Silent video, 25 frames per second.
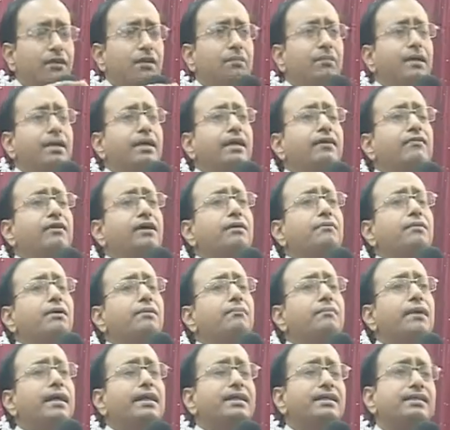will be giving me
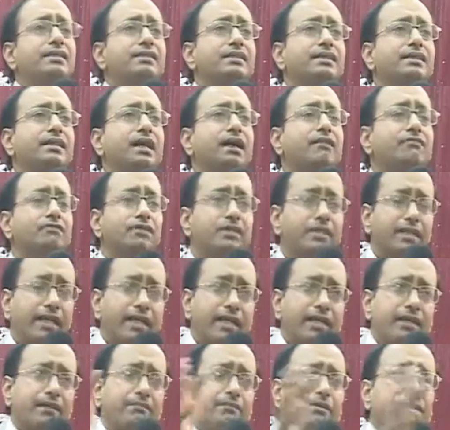medicine after
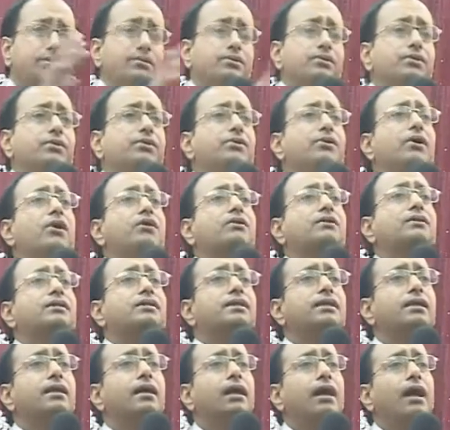taking me to the
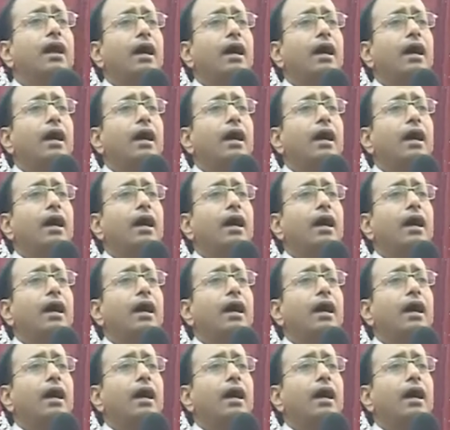doctor,